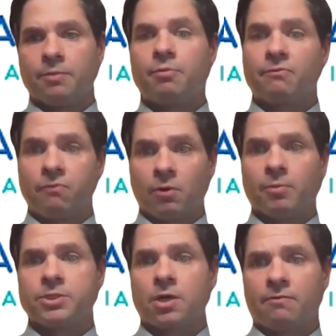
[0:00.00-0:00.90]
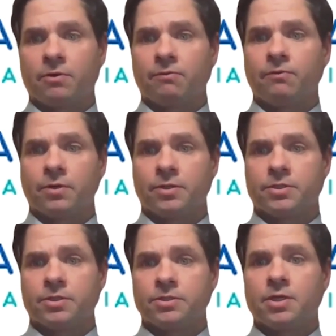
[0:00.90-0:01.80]
the performance offering, for
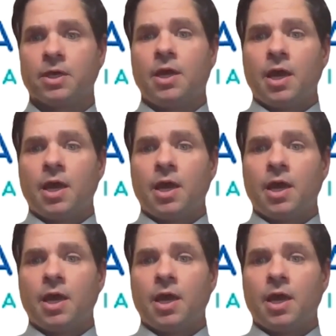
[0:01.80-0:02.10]
instance,